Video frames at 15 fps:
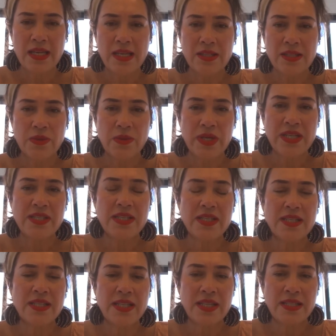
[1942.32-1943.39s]
The
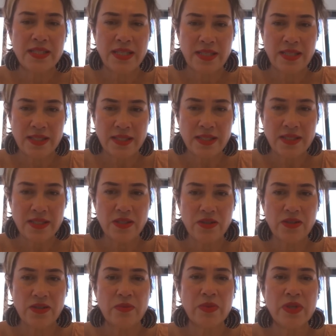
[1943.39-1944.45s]
2016 census
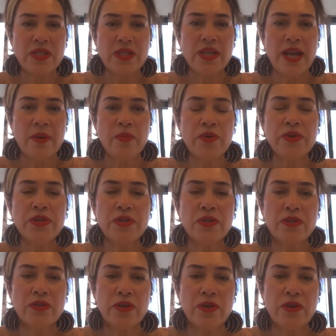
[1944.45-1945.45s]
determined that Aboriginal and